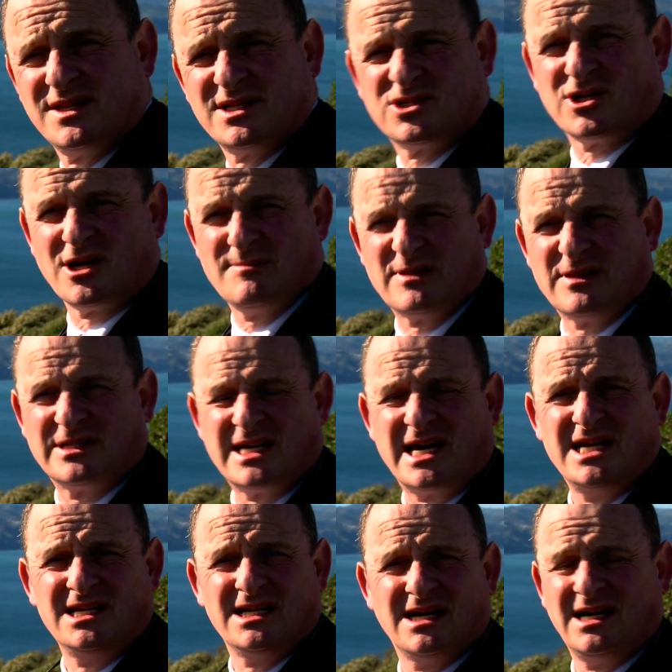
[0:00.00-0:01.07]
at this time of the
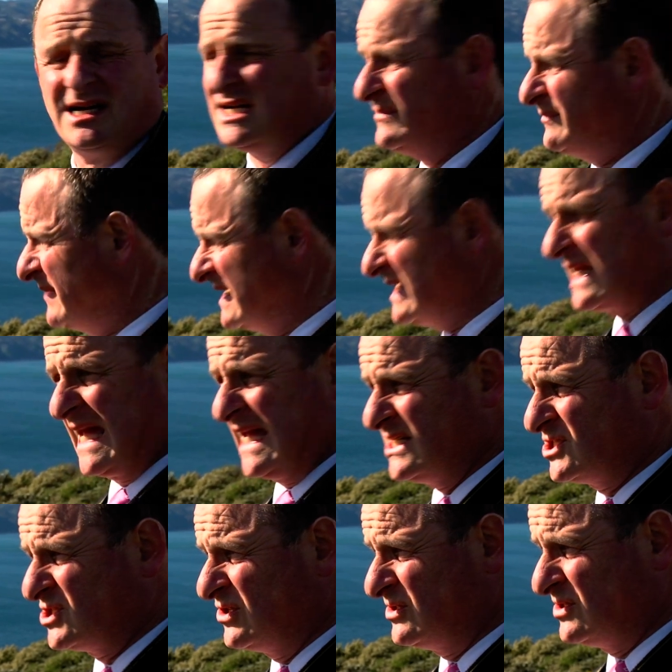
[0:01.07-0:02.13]
day, but you can
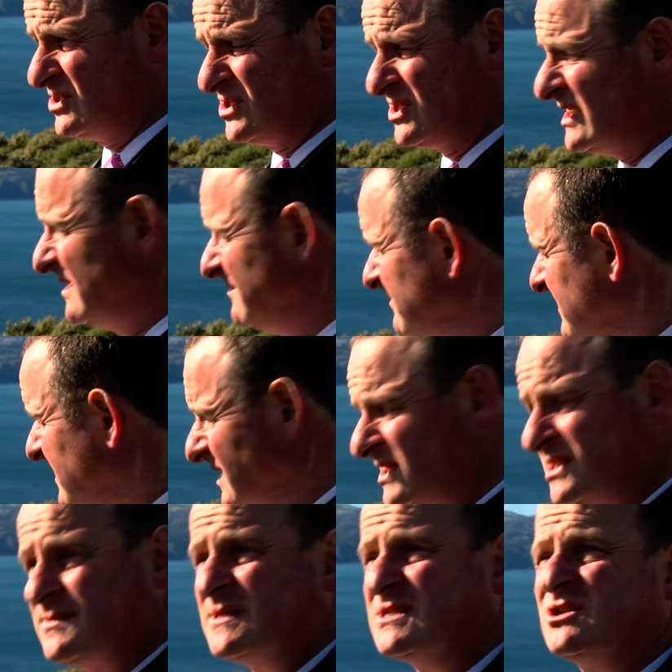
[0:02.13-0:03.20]
shoot some,
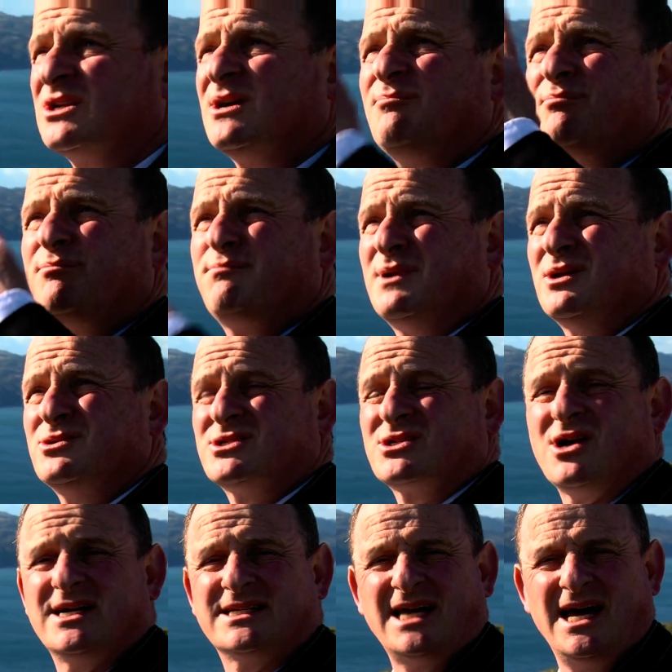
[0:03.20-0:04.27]
especially on a blue
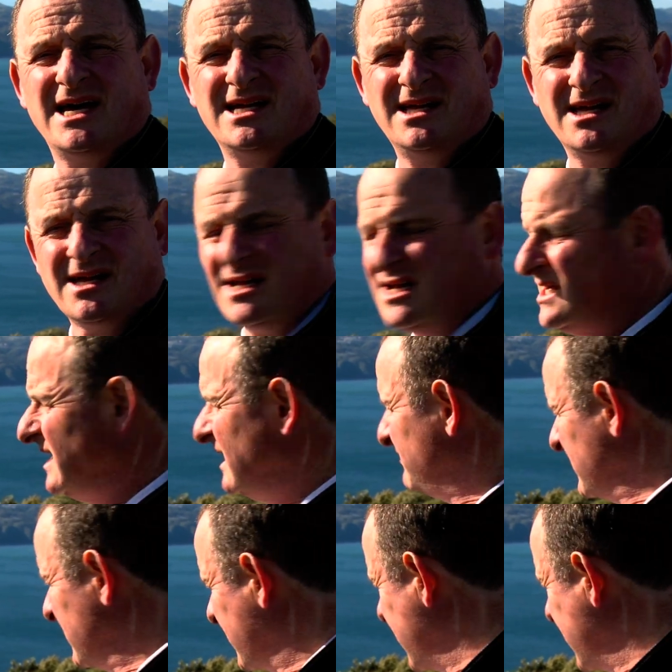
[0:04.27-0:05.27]
sky day, but you